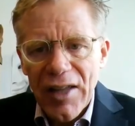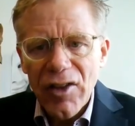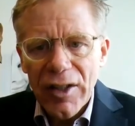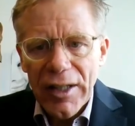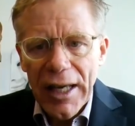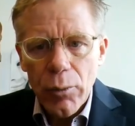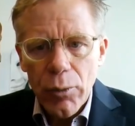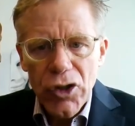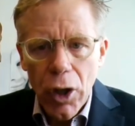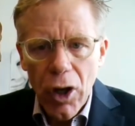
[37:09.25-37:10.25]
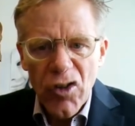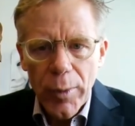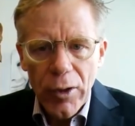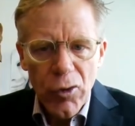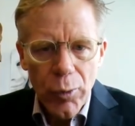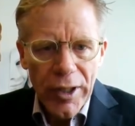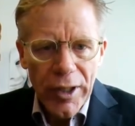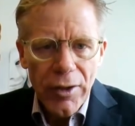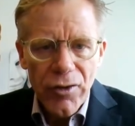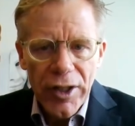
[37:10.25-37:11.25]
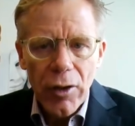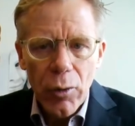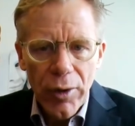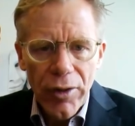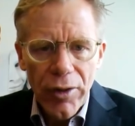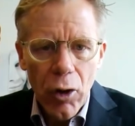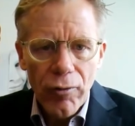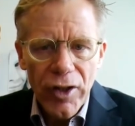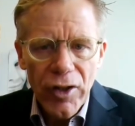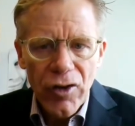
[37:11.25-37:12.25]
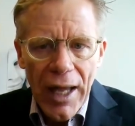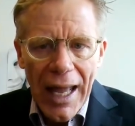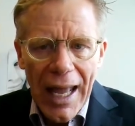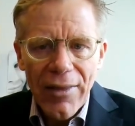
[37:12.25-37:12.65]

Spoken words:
designated which hospitals were going to deal with the COVIDs,